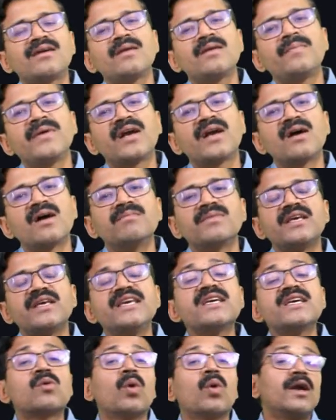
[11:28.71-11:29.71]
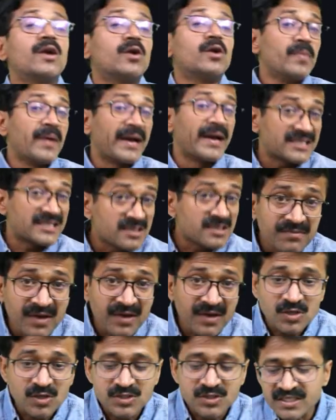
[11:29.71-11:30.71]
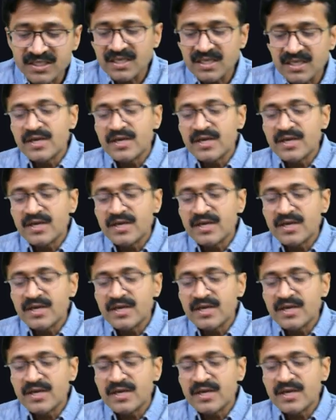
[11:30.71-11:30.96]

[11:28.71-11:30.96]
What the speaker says: become equal to maximum velocity.